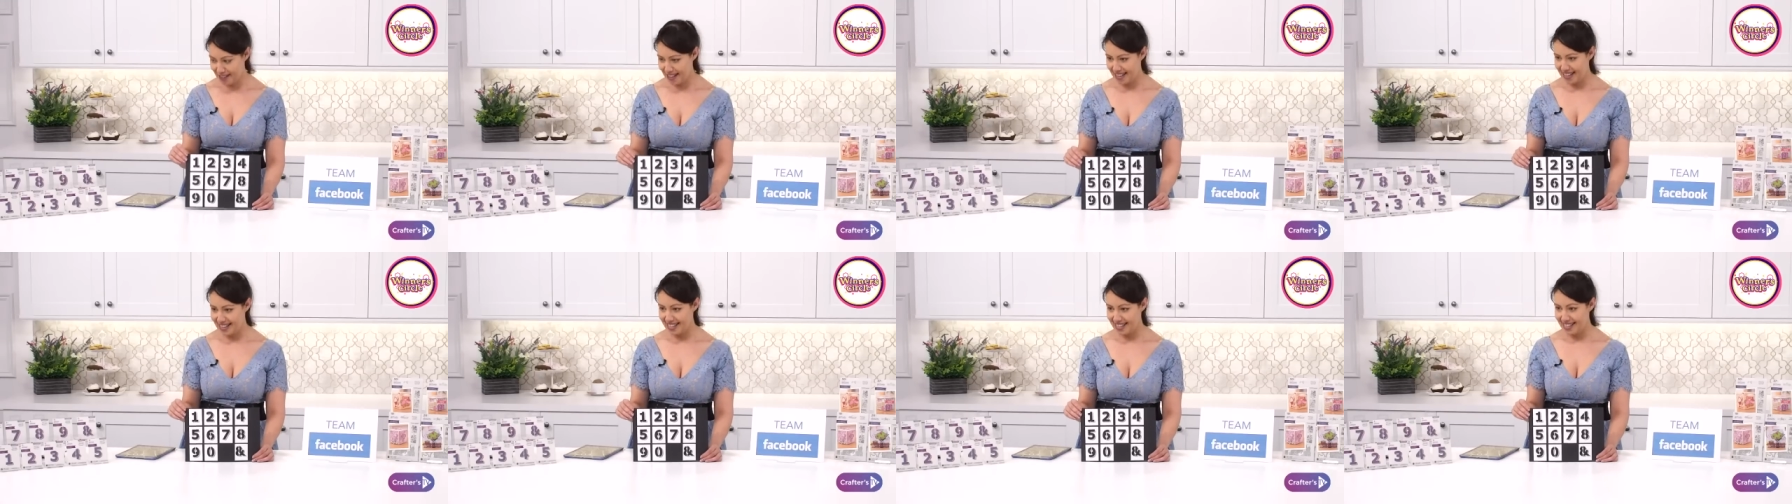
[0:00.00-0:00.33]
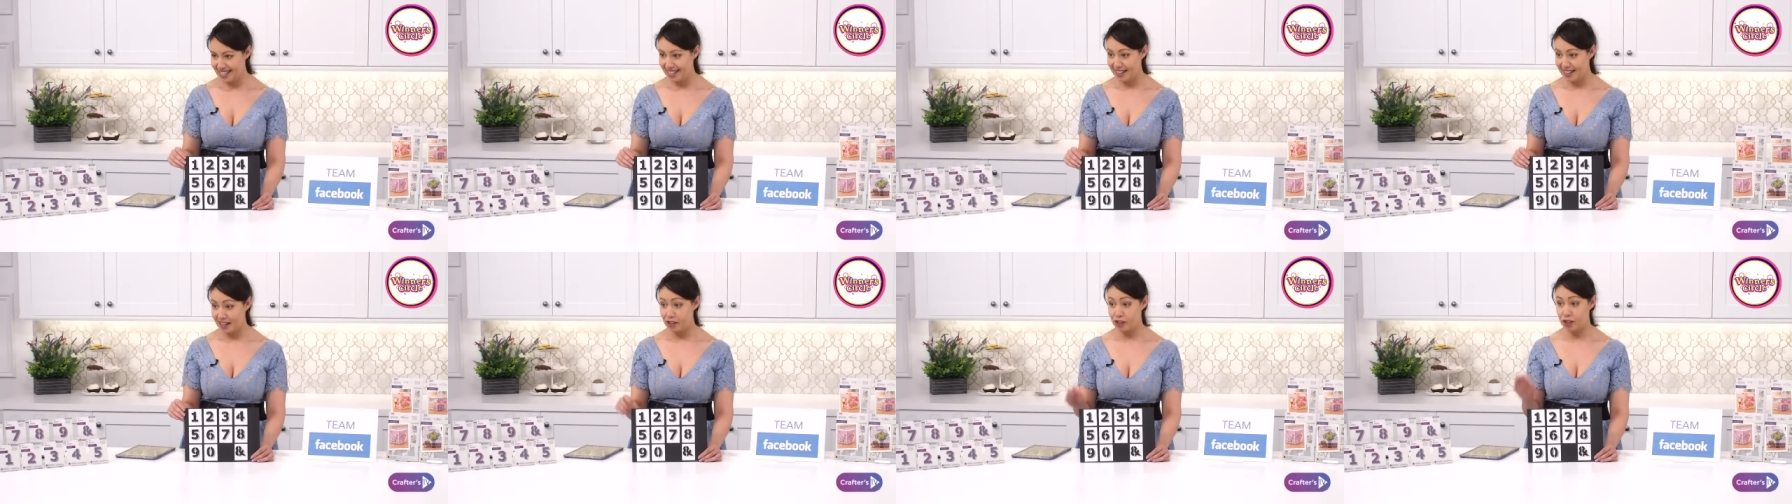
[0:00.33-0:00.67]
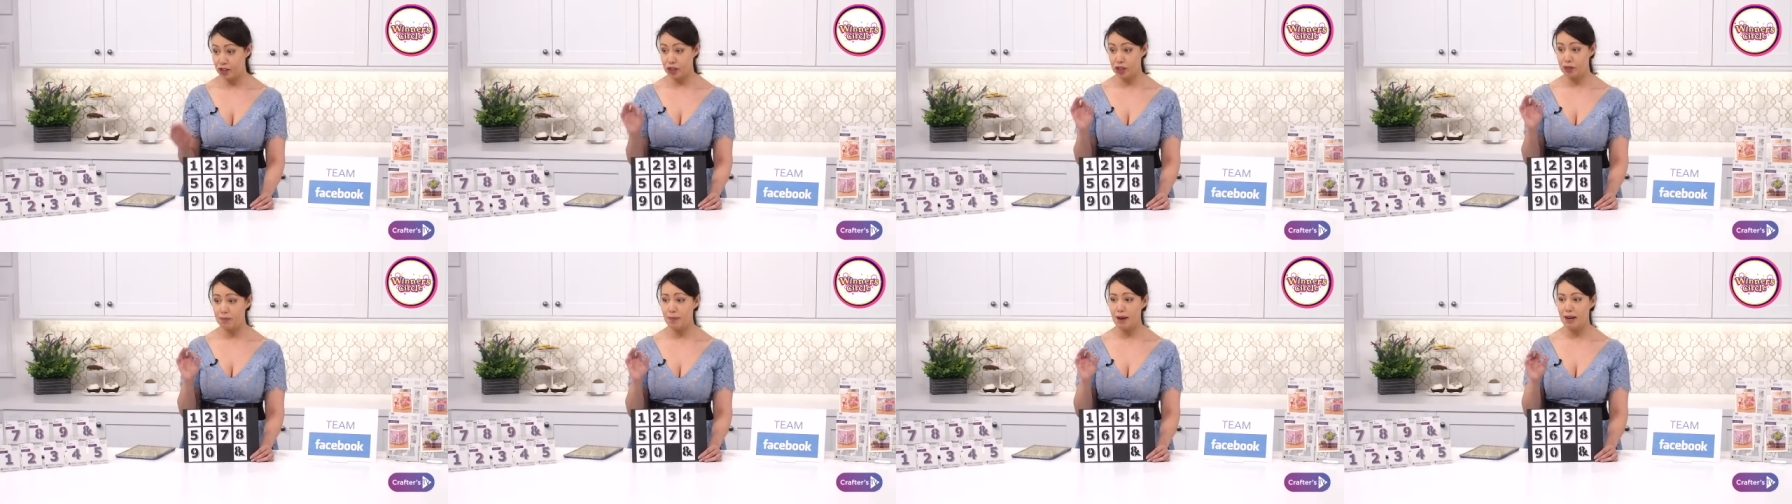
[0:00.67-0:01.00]
these has
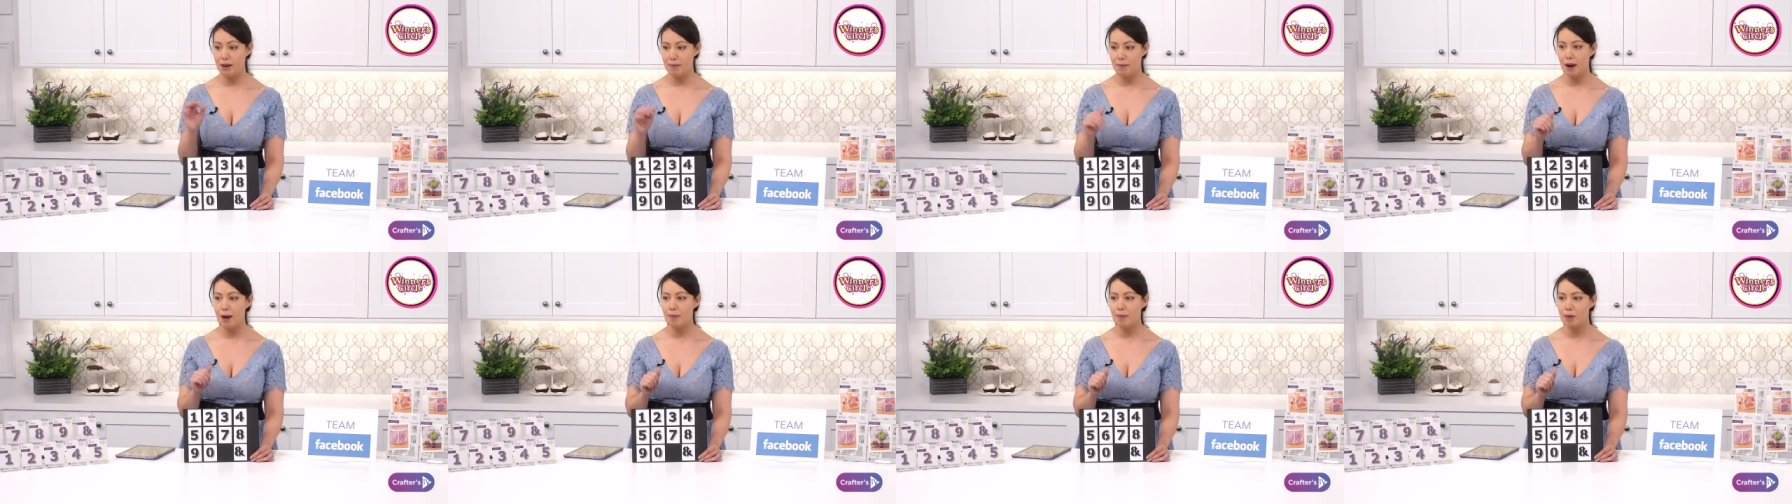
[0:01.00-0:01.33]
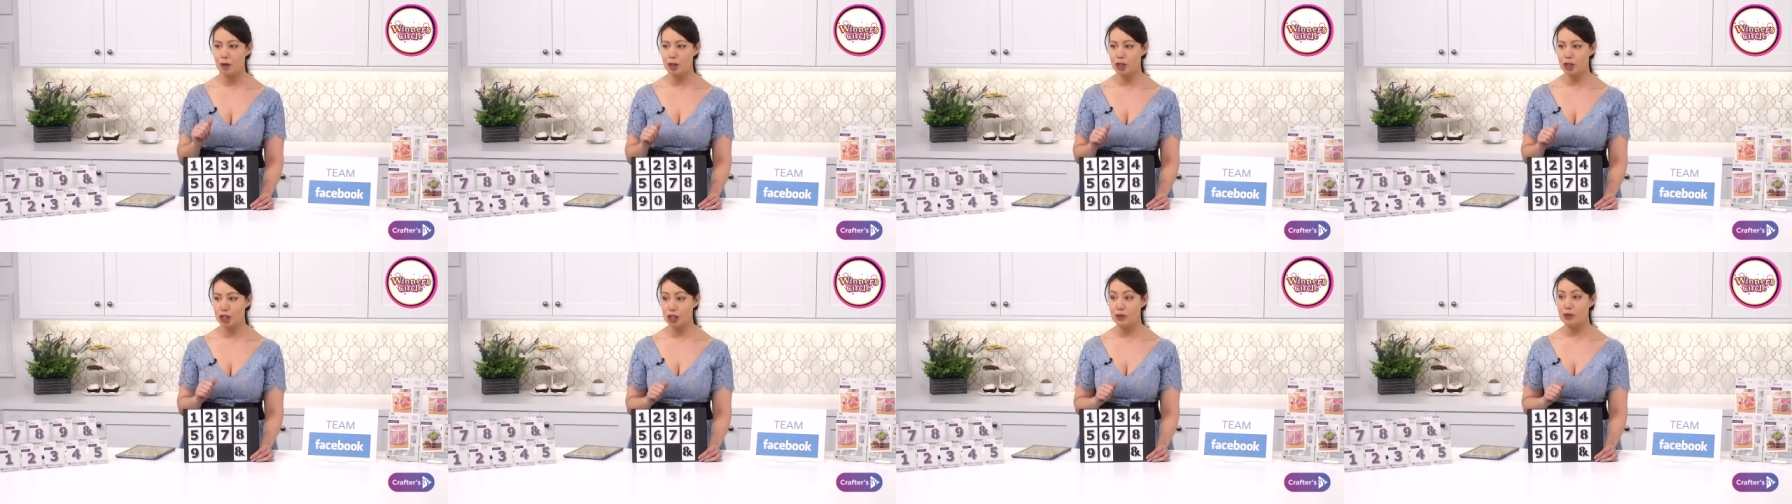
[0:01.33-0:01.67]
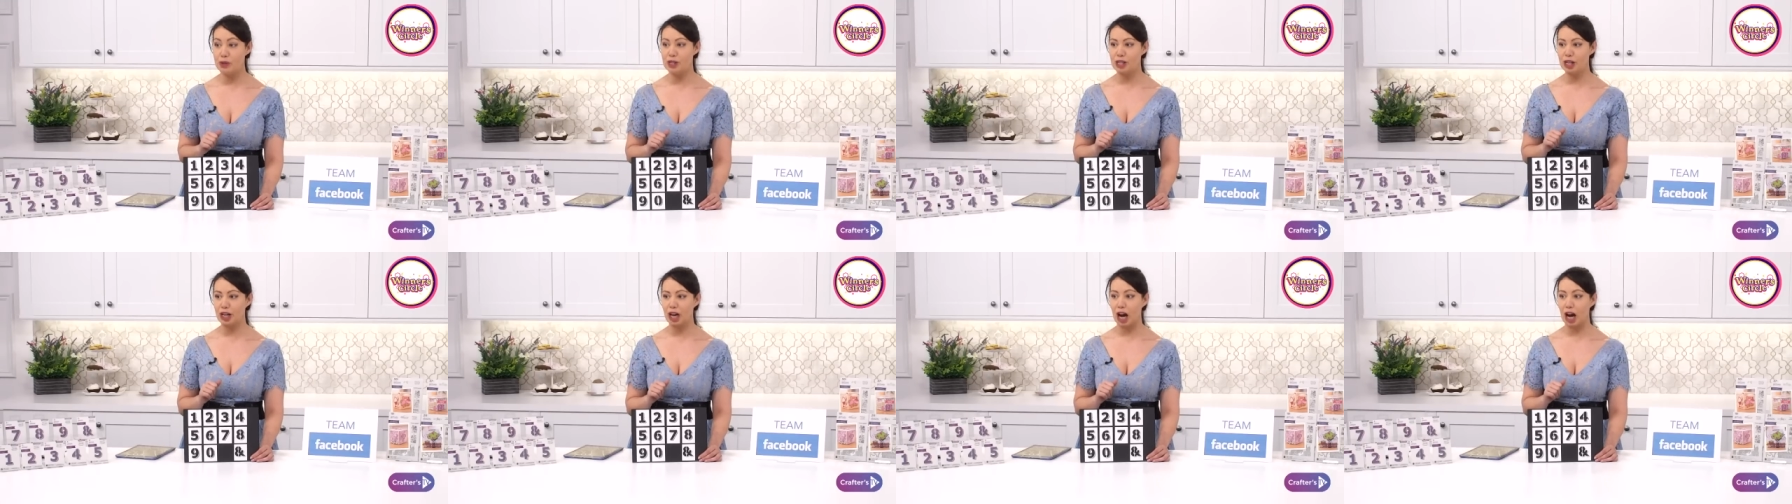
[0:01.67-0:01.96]
just made my producer